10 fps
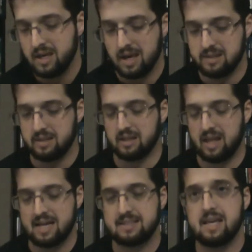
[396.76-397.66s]
And then the
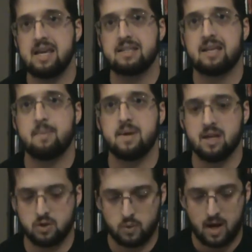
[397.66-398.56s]
last thing he sent me in
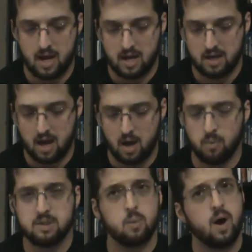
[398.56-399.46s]
a trade
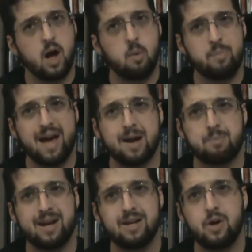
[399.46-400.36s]
was a while back,
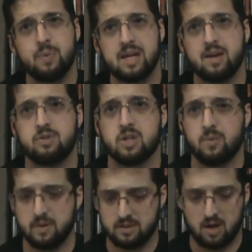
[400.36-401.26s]
but I don't think I've
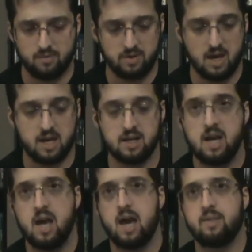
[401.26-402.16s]
shown this off yet,
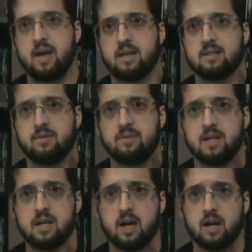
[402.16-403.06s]
and that is
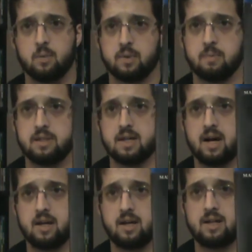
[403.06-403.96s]
Evita with
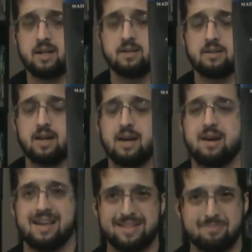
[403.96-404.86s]
Madonna
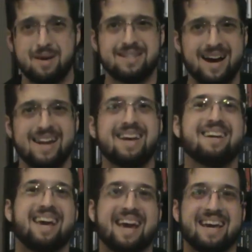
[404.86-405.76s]
and
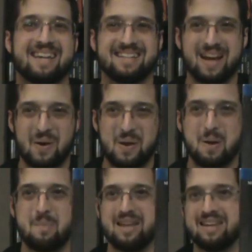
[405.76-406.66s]

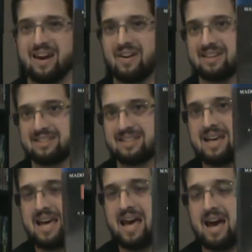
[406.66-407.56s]
Antonio Banderas.
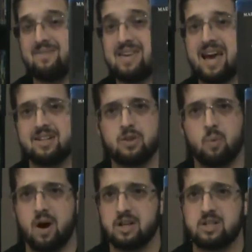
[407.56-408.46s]
I've yet to
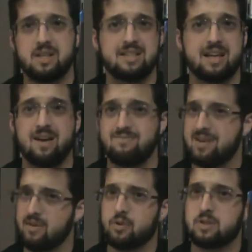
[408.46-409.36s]
watch this. I've
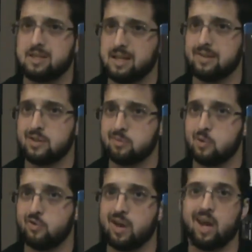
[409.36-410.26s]
never seen this
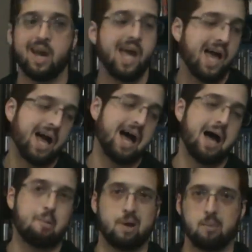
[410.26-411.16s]
movie,
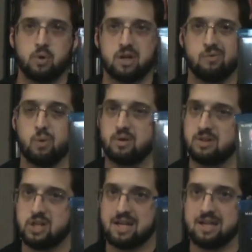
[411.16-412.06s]
but I'm looking forward to
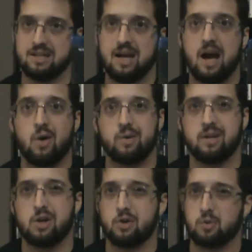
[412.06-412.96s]
checking it out. It
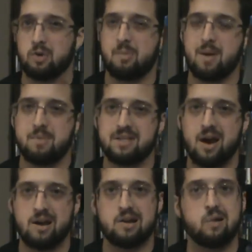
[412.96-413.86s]
goes with my
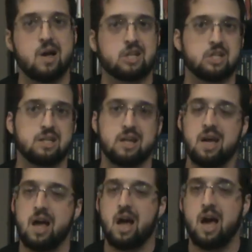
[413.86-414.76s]
Madonna collection.
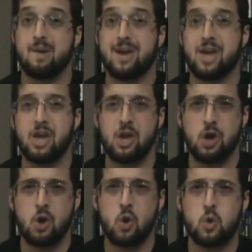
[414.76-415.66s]
I am a
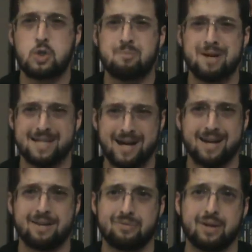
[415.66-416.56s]
huge
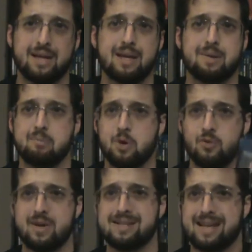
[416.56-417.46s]
Madonna fan,
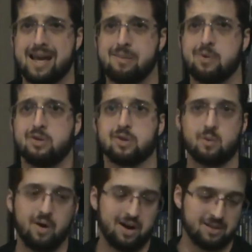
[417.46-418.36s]
movies and
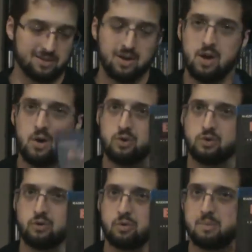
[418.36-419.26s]
music-wise.
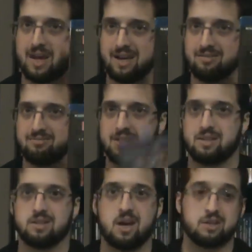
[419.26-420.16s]
So for me, this
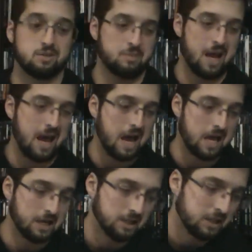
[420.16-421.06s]
is awesome to add.